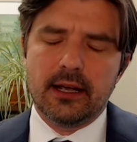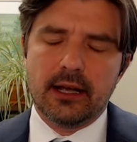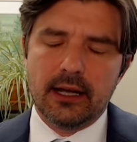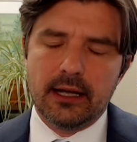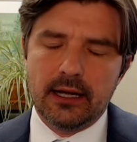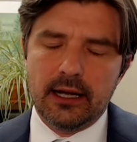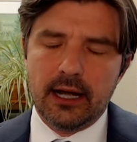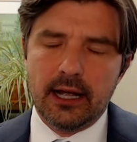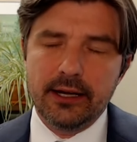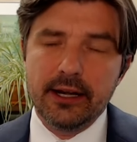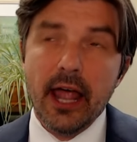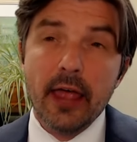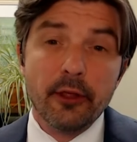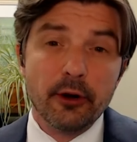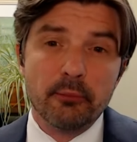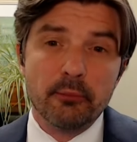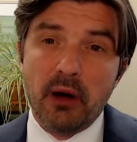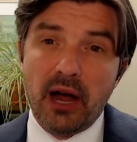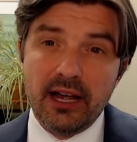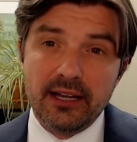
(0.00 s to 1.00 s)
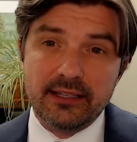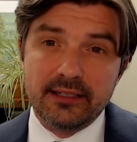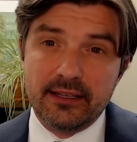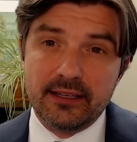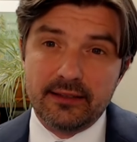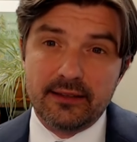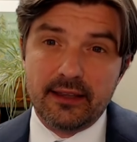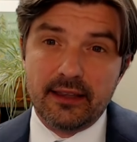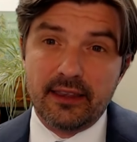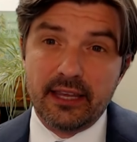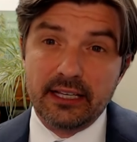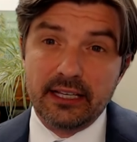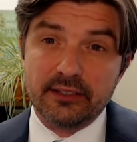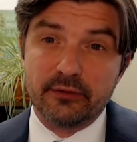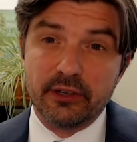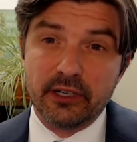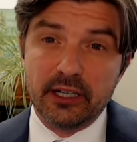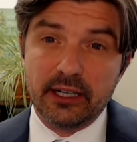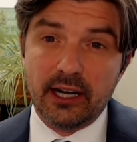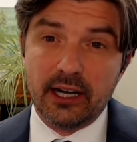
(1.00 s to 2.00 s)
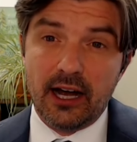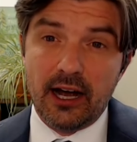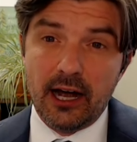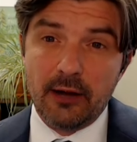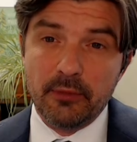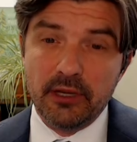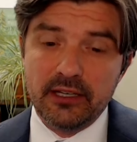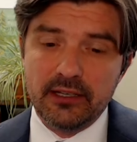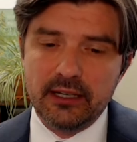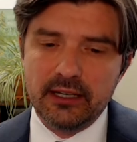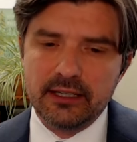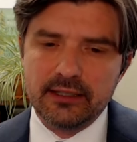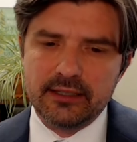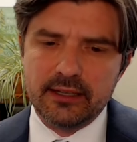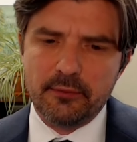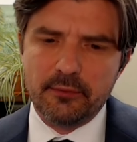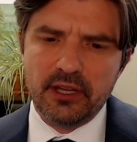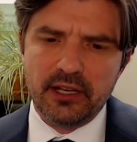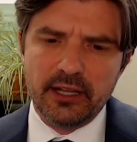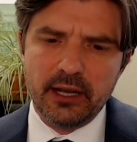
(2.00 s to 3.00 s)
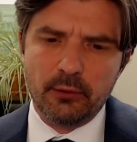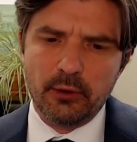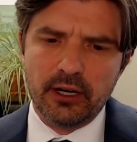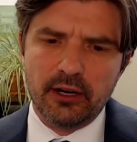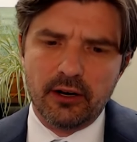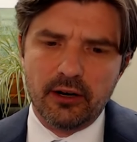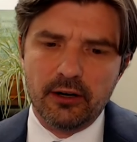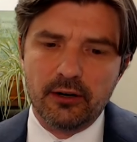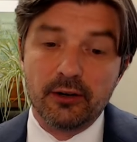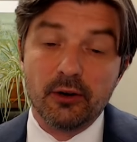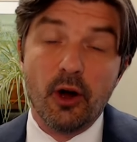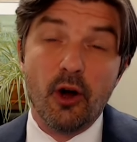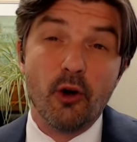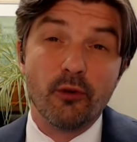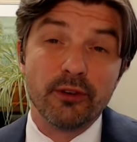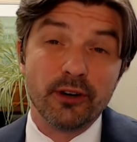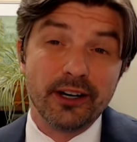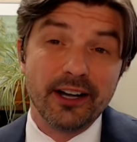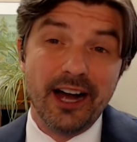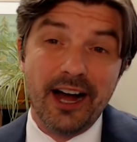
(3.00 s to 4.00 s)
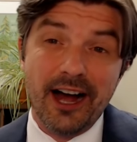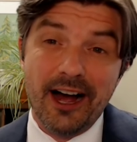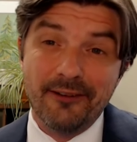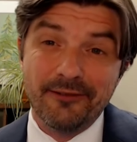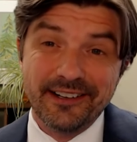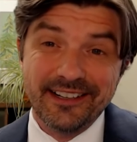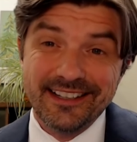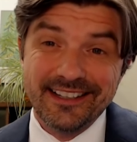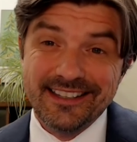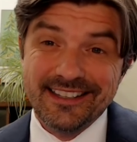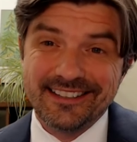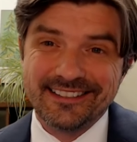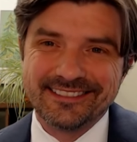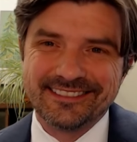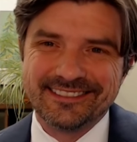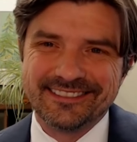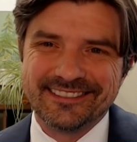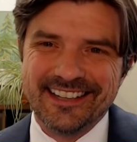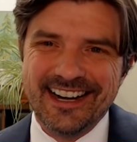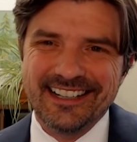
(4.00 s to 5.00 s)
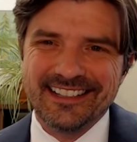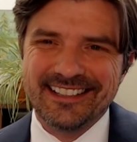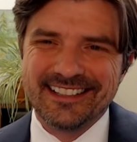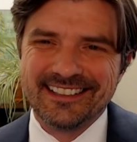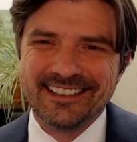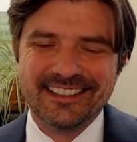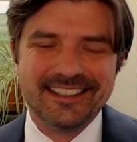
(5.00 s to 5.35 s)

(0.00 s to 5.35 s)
Uh, another bias that's very common is something that we call overconfidence, right?